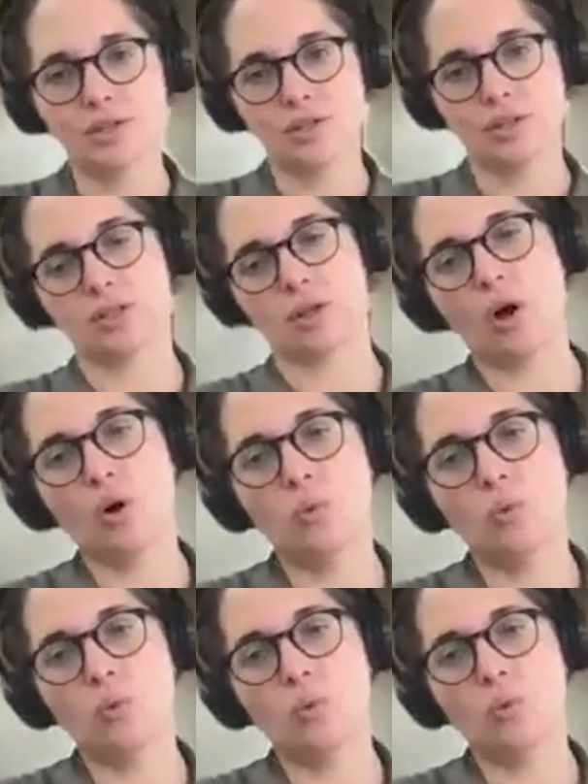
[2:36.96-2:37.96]
So mm. there's a
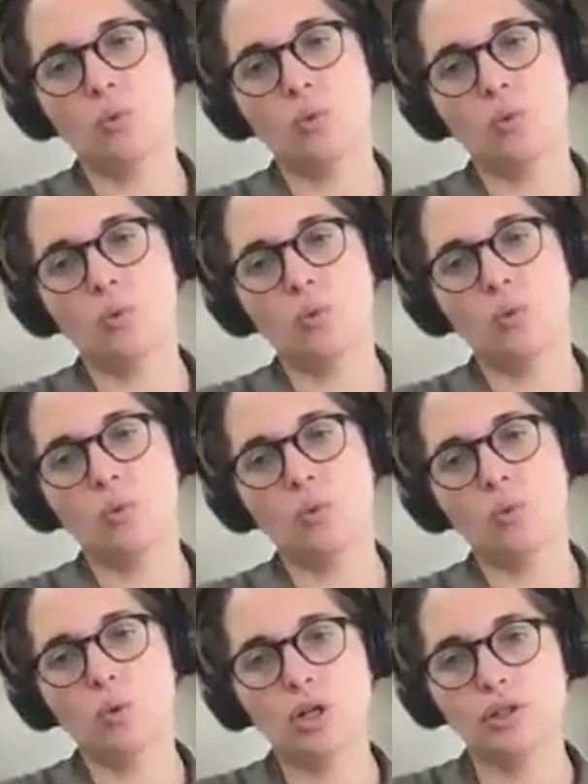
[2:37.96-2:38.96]
whole
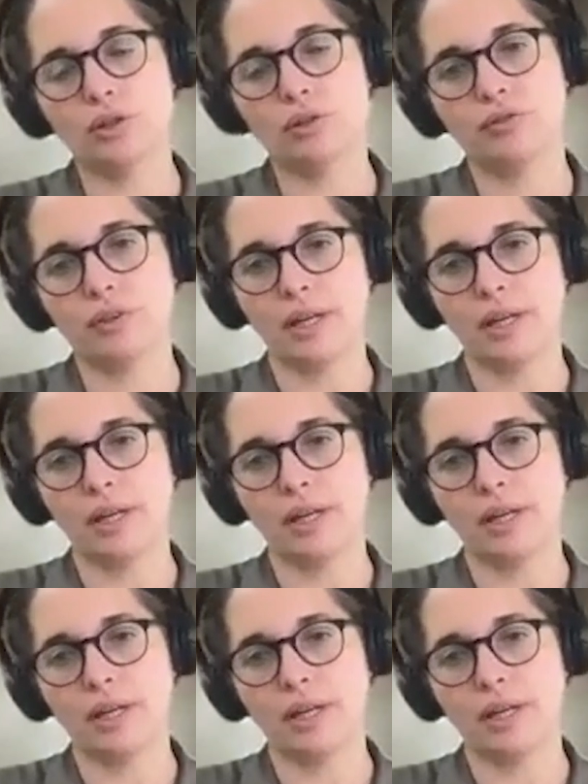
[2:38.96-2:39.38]
world of